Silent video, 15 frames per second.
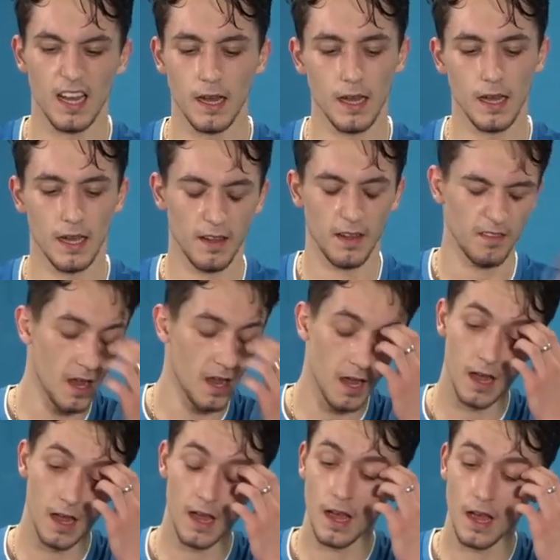I've
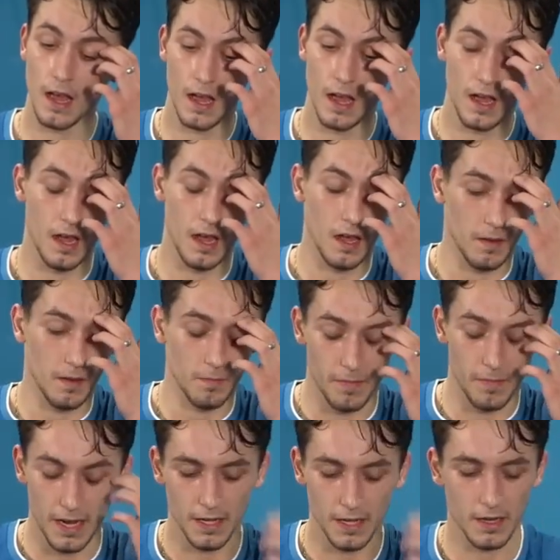
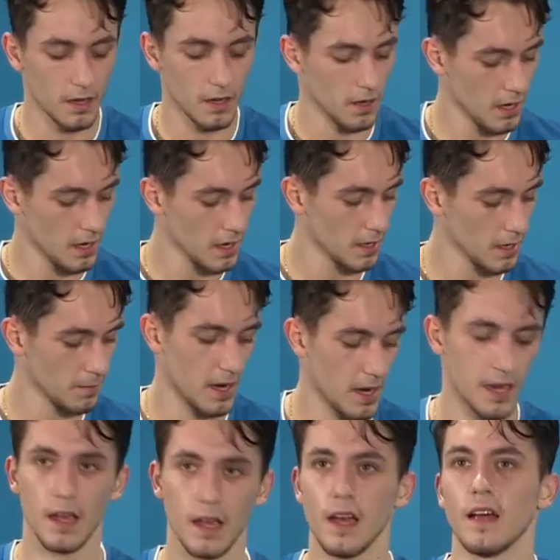pain uh, in
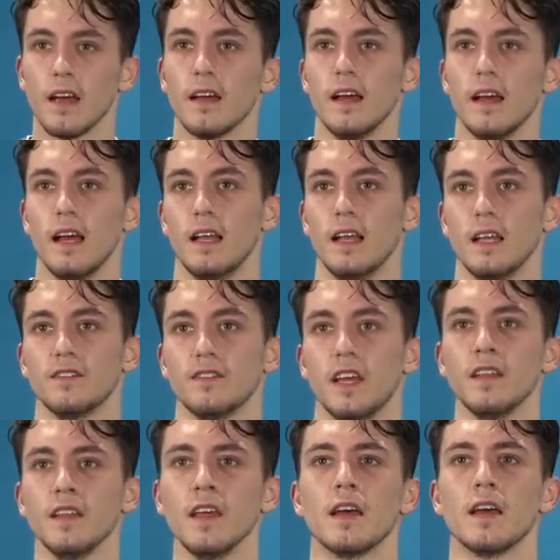my left
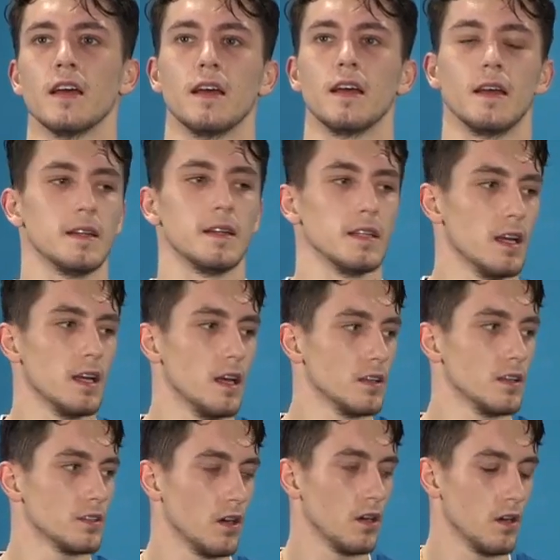hand,
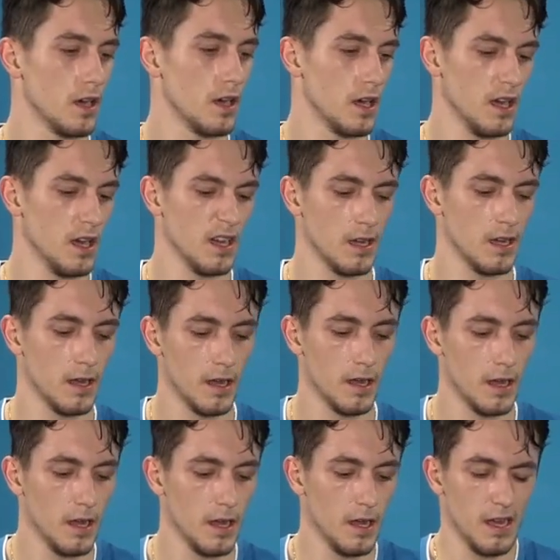so uh,
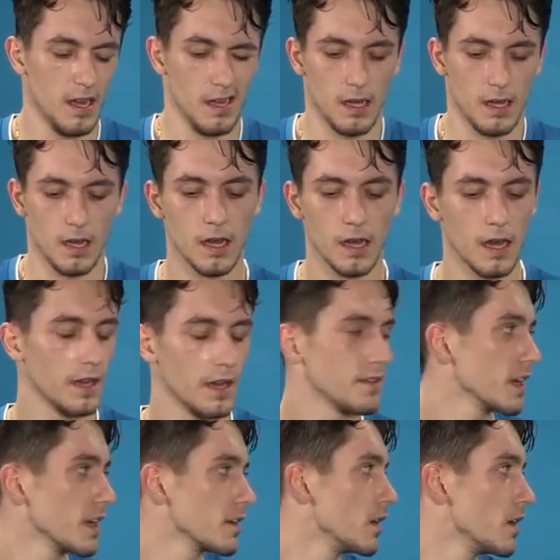I
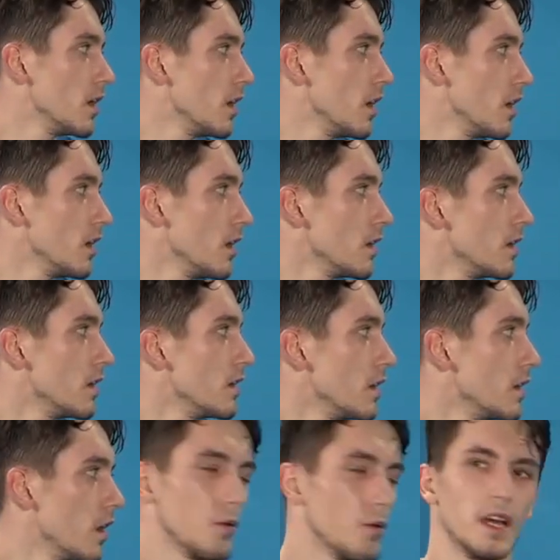take uh,
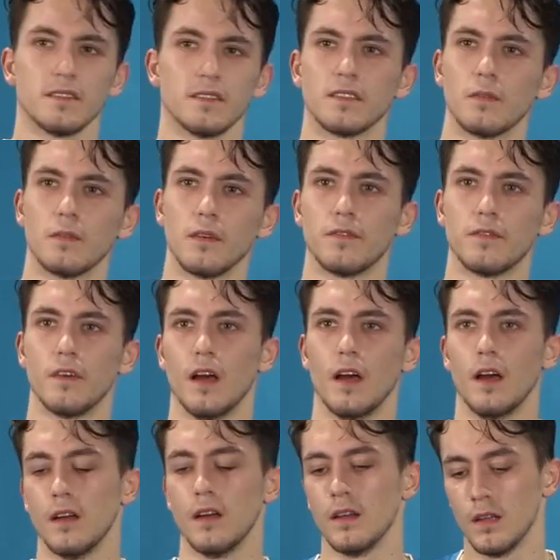a rest with
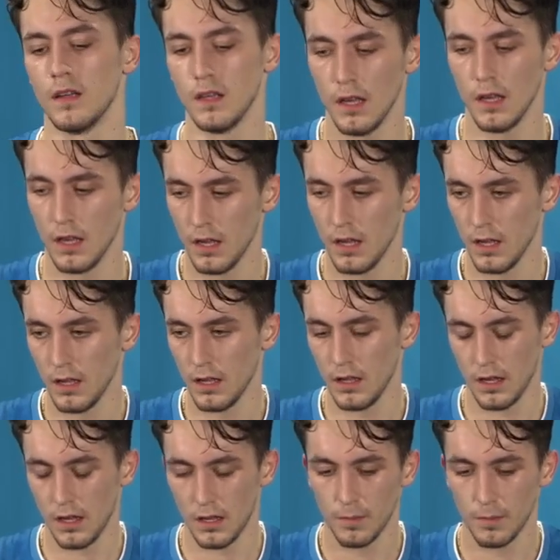uh,
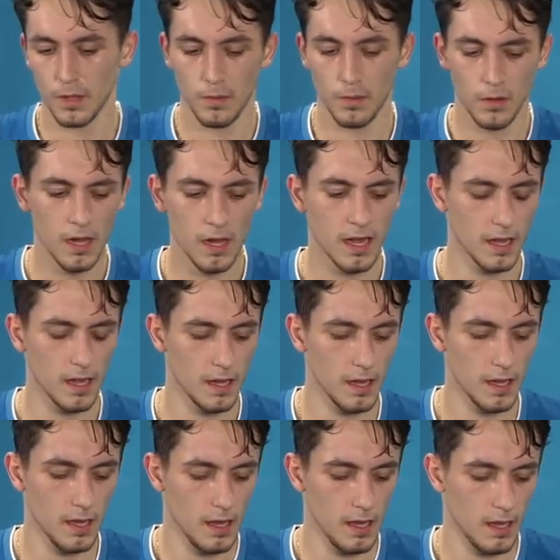uh, the people
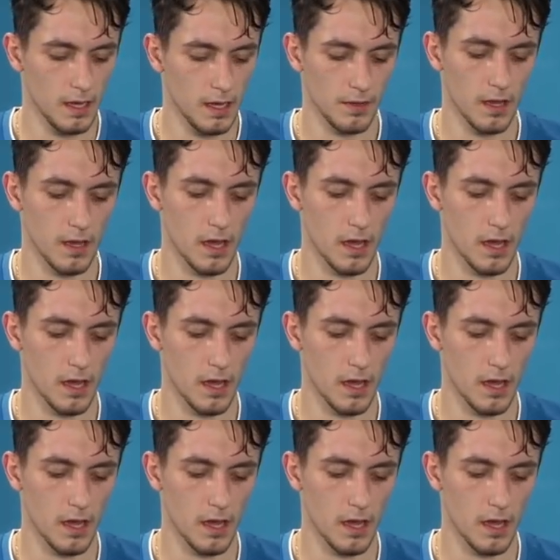and